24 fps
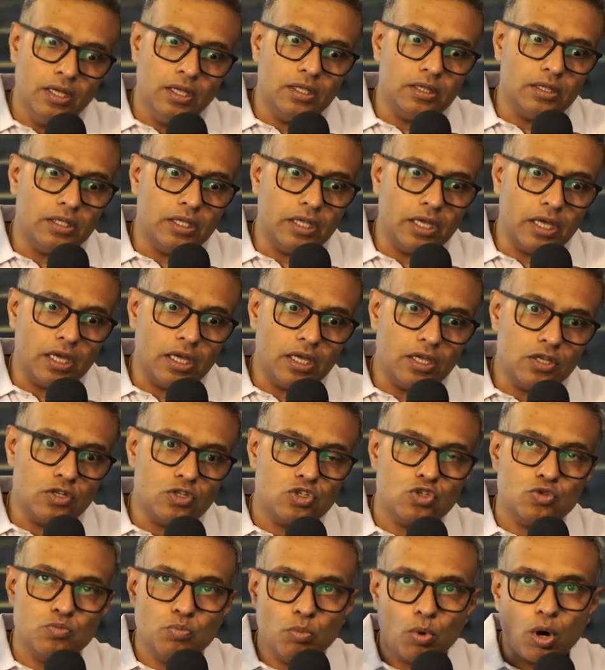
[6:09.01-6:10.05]
the
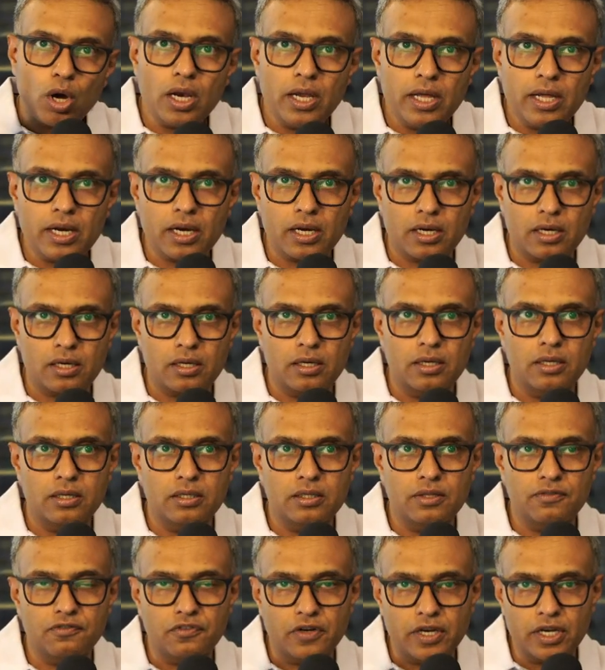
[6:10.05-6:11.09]
smaller
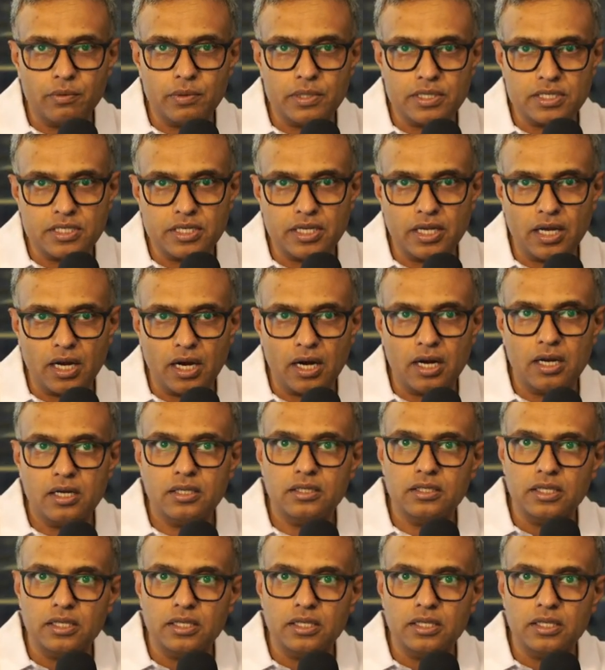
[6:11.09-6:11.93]
the frequency are,